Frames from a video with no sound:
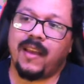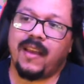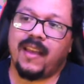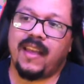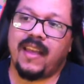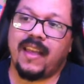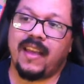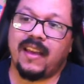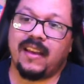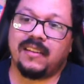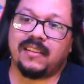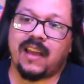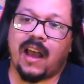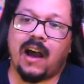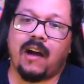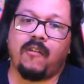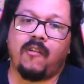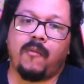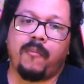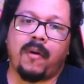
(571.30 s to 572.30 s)
is I
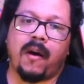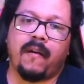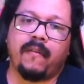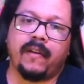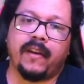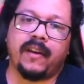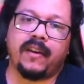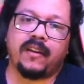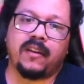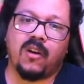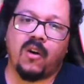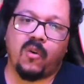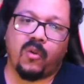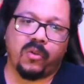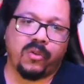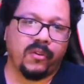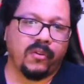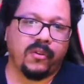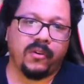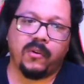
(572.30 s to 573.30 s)
will probably go
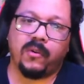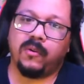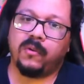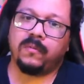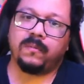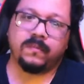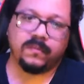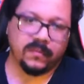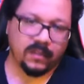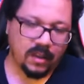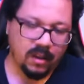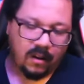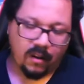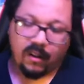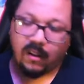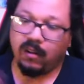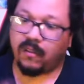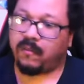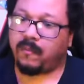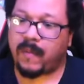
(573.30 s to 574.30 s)
through
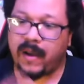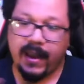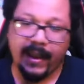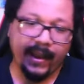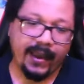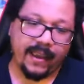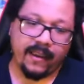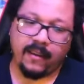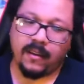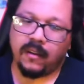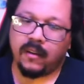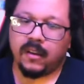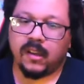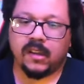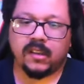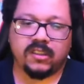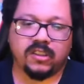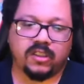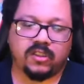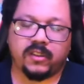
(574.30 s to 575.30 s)
all of my
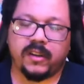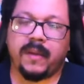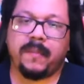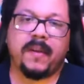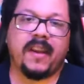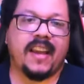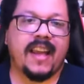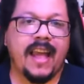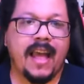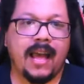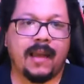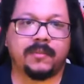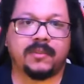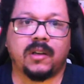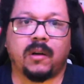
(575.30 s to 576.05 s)
streaming apps.